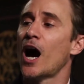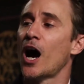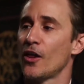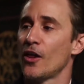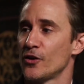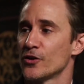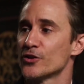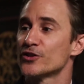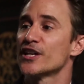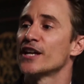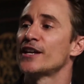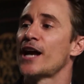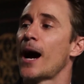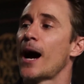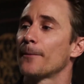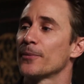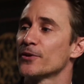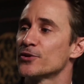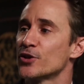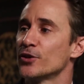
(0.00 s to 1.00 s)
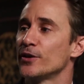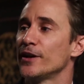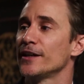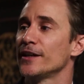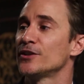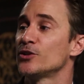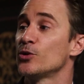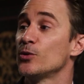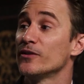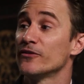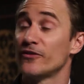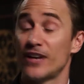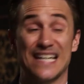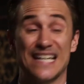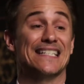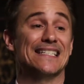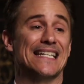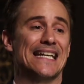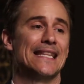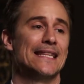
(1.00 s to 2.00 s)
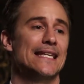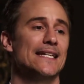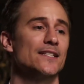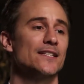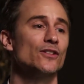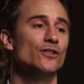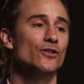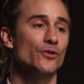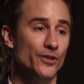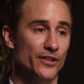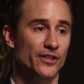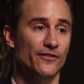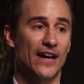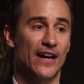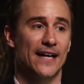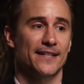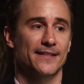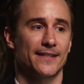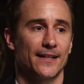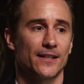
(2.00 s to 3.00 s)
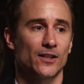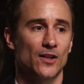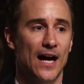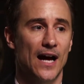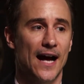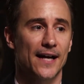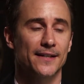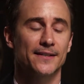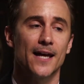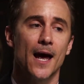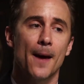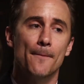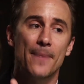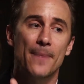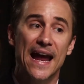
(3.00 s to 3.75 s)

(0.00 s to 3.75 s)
others an opportunity to invest in this elusive asset class,